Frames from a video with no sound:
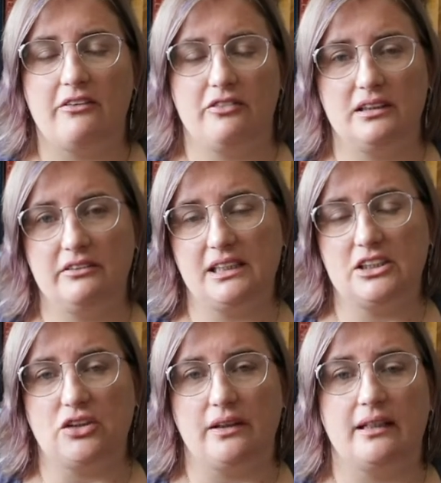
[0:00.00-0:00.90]
I really, really
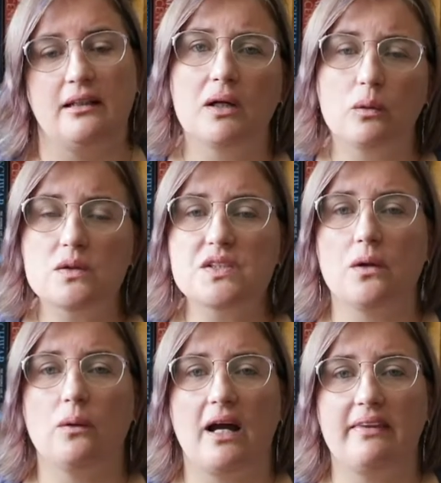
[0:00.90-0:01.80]
enjoyed it. But
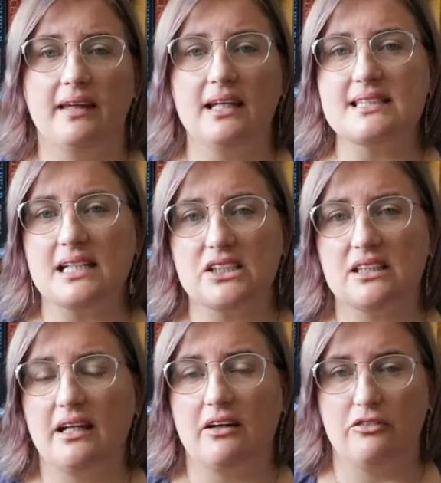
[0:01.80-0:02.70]
also I think it's
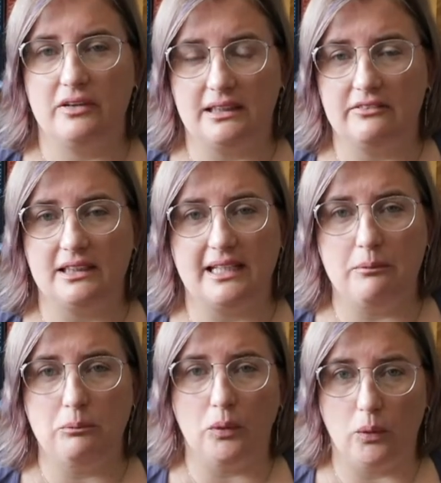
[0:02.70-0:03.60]
actually a really, really
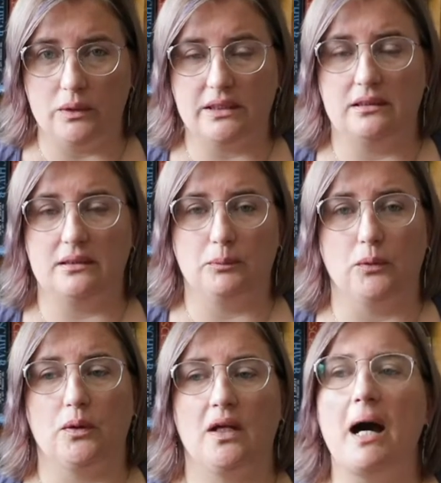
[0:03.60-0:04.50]
important
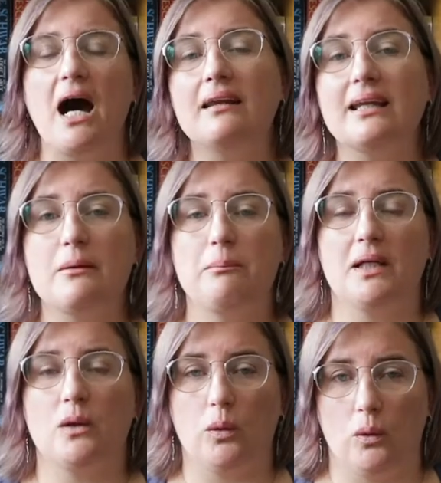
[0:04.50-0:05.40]
book, partly
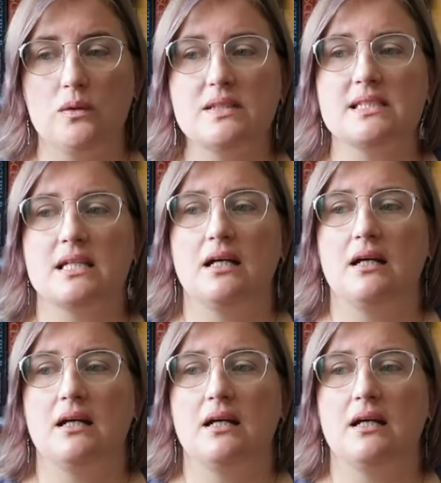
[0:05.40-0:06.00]
because